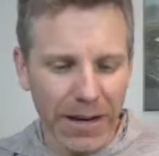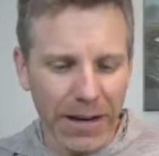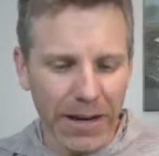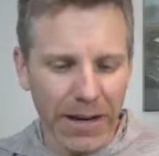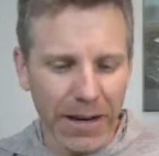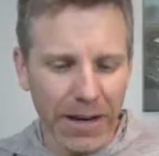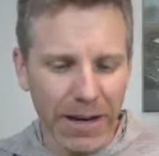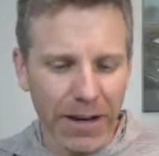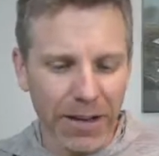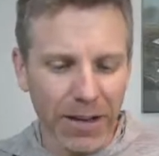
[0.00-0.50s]

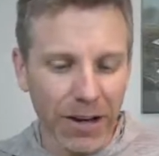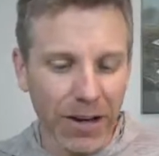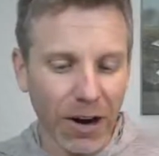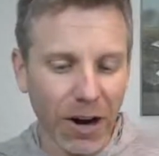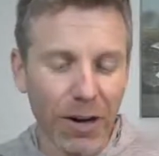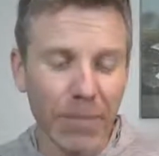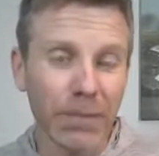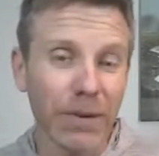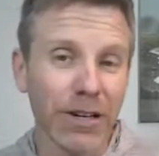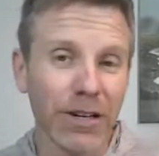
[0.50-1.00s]
The
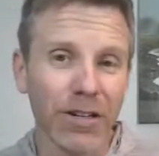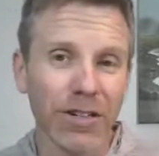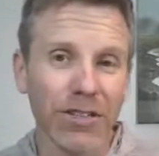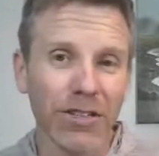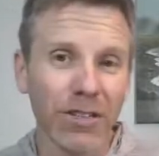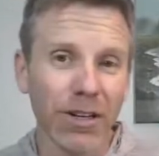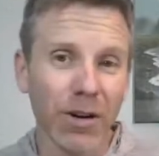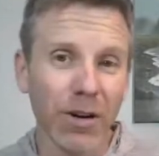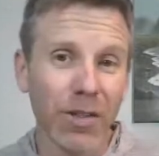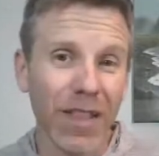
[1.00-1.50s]
carpenters,
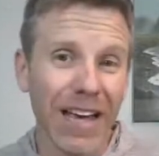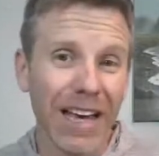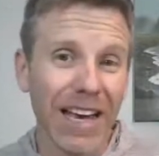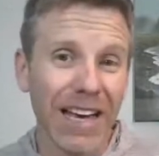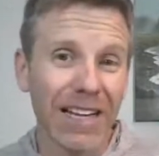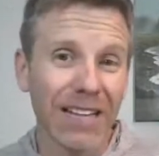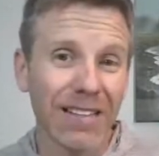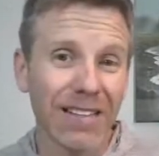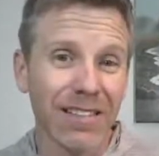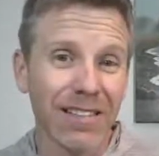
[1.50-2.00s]
though, they
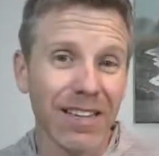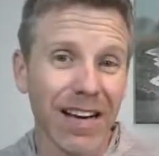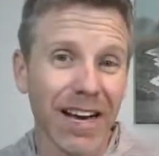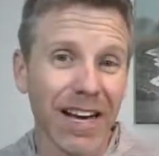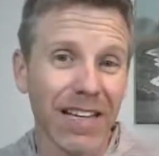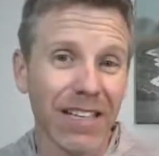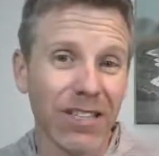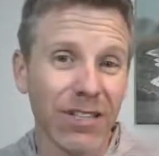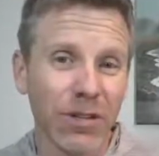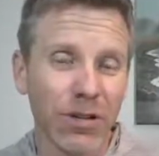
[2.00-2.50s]
get
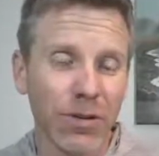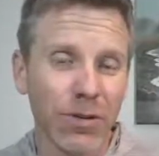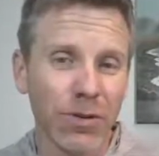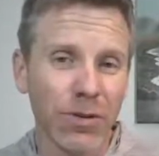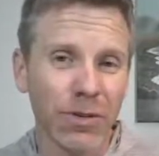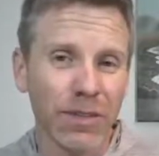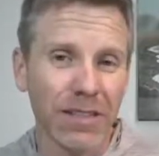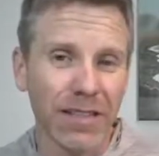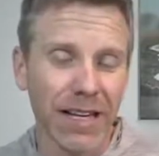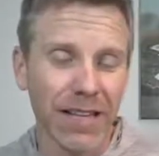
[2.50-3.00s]
design
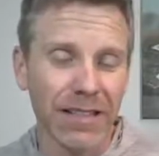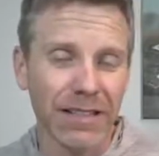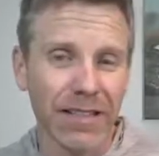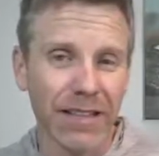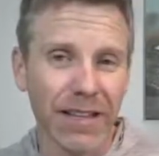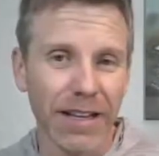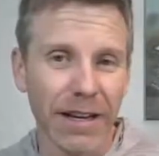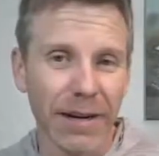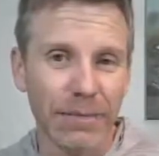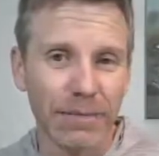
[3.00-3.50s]
2 sent
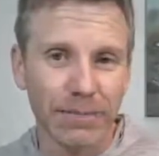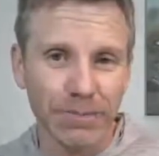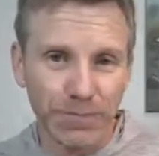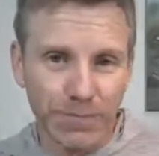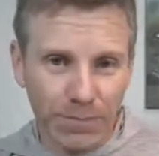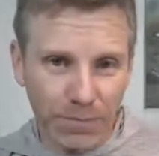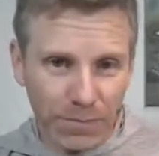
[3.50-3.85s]
to them.